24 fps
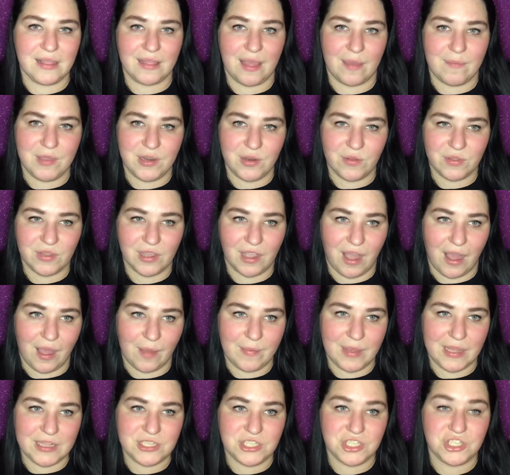Let me know in the
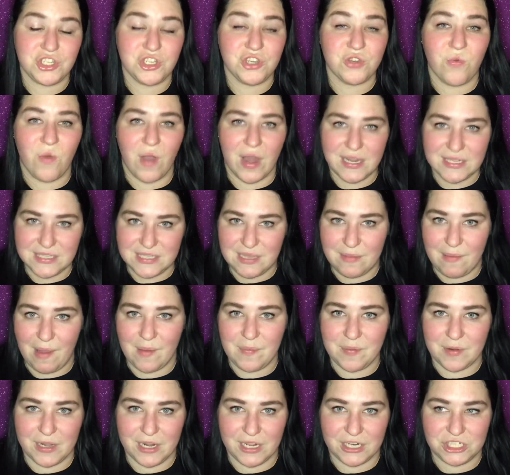comments, do you want to see my
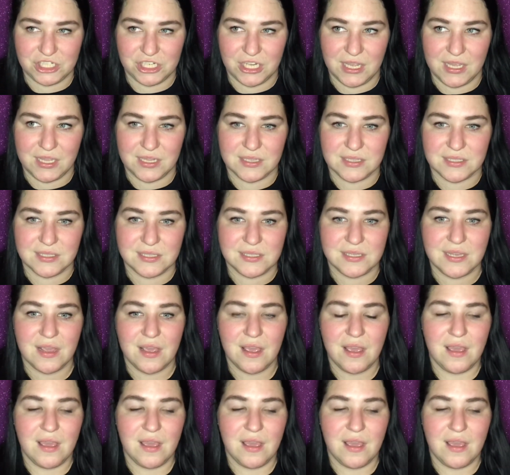predictions?